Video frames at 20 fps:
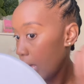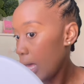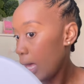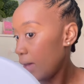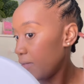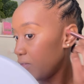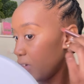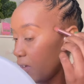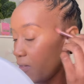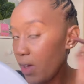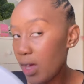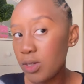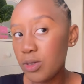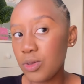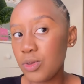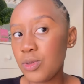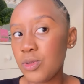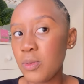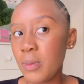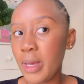i've never had to
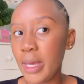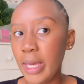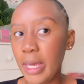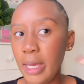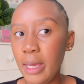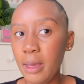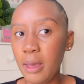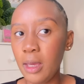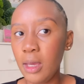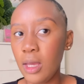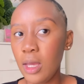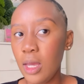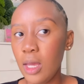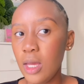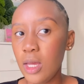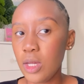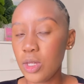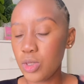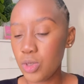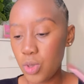do my hair
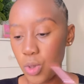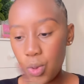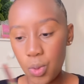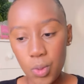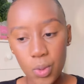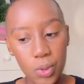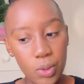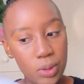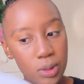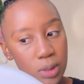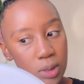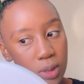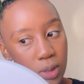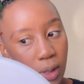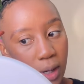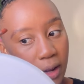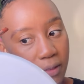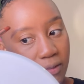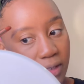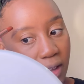toes
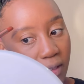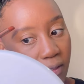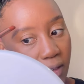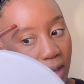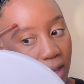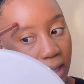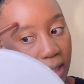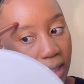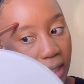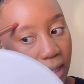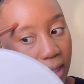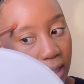not i've never like